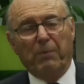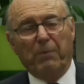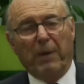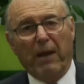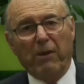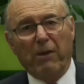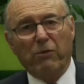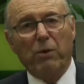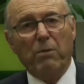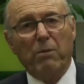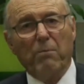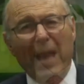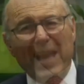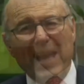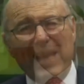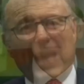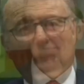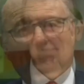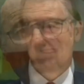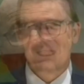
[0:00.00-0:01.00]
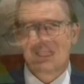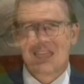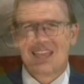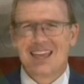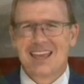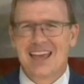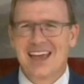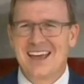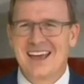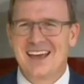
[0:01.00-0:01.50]
and contributor.
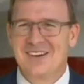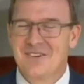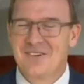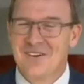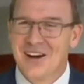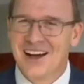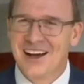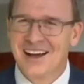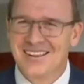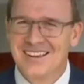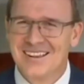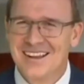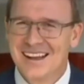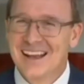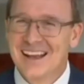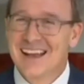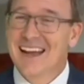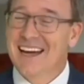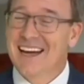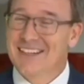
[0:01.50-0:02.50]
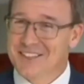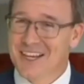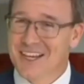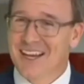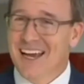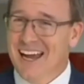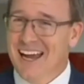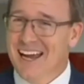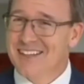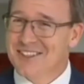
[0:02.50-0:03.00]
We've also invited the
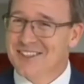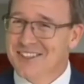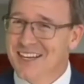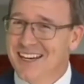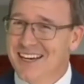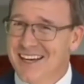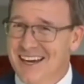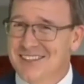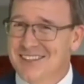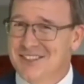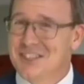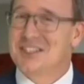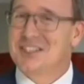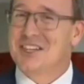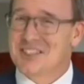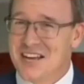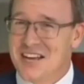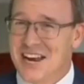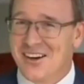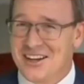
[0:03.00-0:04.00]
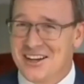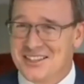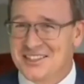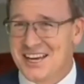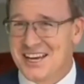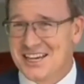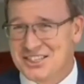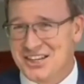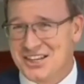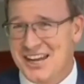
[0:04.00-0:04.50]
Honourable Alan Tudge, Federal
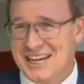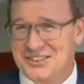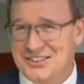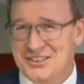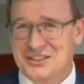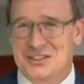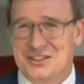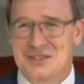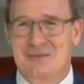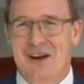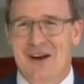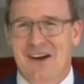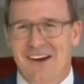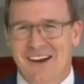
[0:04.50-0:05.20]
Minister for Population,